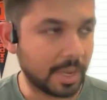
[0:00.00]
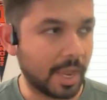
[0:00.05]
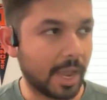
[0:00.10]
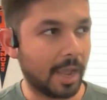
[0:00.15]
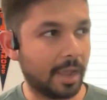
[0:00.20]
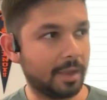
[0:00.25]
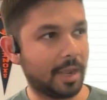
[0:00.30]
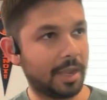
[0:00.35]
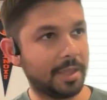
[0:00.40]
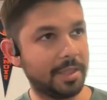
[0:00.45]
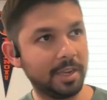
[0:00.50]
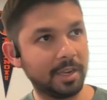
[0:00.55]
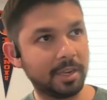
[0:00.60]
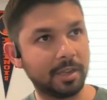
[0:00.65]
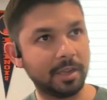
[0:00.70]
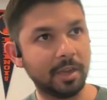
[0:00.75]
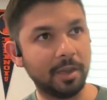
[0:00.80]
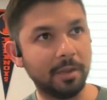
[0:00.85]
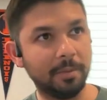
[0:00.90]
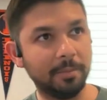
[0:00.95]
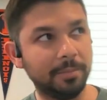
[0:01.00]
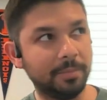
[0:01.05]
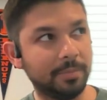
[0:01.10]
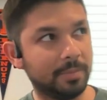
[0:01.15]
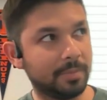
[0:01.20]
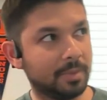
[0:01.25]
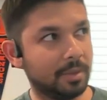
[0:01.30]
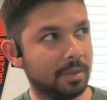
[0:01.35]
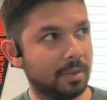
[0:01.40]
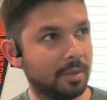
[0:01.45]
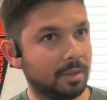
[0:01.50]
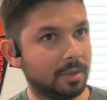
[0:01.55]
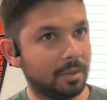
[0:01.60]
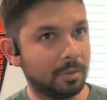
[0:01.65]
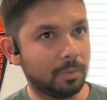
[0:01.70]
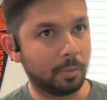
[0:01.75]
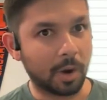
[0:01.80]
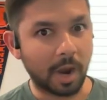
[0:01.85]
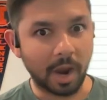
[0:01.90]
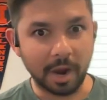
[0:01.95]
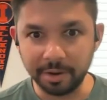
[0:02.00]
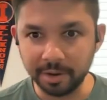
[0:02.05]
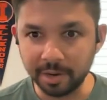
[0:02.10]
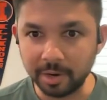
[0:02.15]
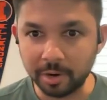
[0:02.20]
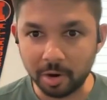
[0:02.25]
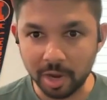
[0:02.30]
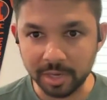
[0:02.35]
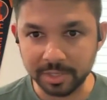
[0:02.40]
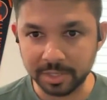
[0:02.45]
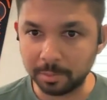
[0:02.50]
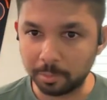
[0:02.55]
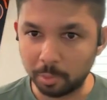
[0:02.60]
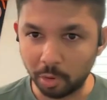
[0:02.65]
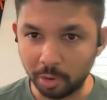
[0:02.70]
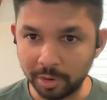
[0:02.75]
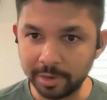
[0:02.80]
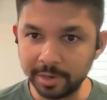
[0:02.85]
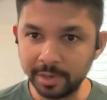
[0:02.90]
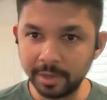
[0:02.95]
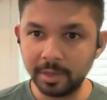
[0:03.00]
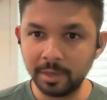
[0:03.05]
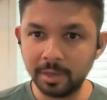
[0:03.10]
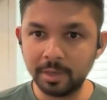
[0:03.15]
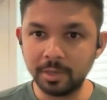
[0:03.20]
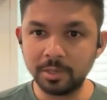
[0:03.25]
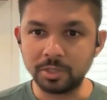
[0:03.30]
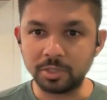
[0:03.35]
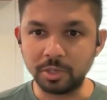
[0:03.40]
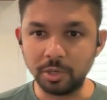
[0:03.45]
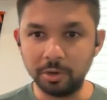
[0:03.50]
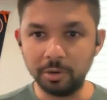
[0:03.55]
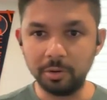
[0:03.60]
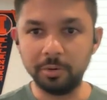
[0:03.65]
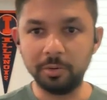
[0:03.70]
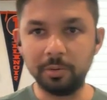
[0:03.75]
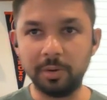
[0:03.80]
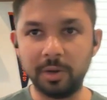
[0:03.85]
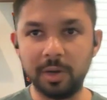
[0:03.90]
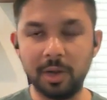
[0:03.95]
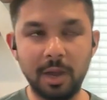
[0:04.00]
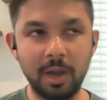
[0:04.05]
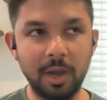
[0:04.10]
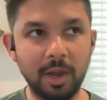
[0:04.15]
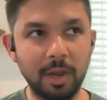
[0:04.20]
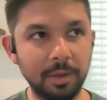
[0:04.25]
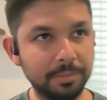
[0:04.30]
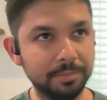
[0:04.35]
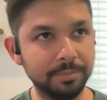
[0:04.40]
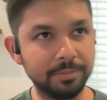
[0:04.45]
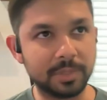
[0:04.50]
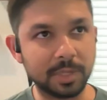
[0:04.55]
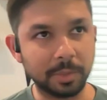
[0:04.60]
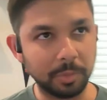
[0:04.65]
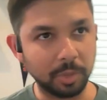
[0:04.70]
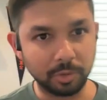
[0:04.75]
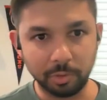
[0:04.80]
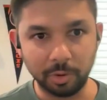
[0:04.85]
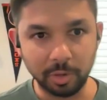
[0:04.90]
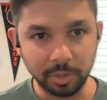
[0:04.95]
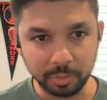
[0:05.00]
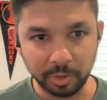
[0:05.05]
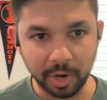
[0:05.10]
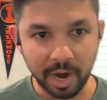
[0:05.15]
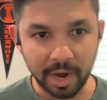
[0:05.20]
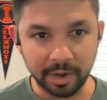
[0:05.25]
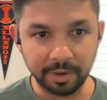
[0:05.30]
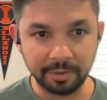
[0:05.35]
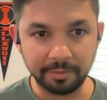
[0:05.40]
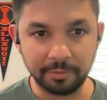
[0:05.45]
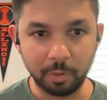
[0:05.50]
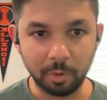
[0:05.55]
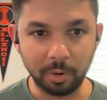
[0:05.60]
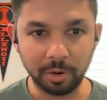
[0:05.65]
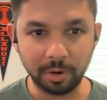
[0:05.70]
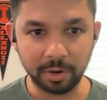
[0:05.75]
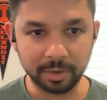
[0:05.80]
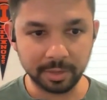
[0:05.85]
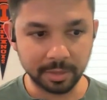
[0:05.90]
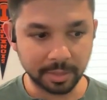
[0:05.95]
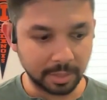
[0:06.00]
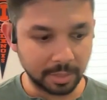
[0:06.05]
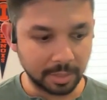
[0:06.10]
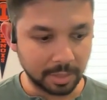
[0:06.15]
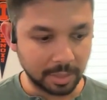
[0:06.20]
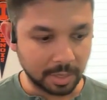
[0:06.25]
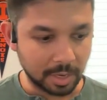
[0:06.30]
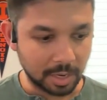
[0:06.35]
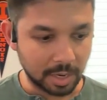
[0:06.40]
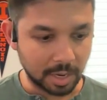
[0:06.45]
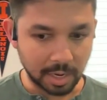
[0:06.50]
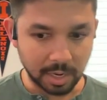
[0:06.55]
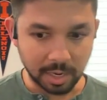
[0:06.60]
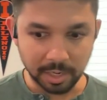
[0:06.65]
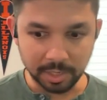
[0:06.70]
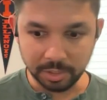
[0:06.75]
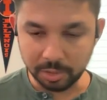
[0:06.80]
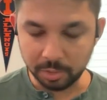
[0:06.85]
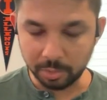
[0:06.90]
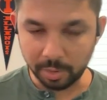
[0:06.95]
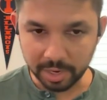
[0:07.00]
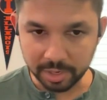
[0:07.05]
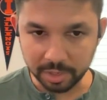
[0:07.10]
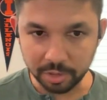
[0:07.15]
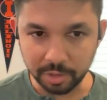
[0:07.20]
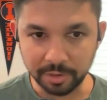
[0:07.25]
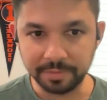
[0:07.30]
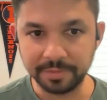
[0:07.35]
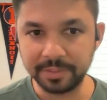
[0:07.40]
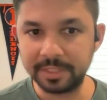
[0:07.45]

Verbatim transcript: Yeah, I think um, we're hiring across the board. So um, some of the roles we're hiring for uh, director of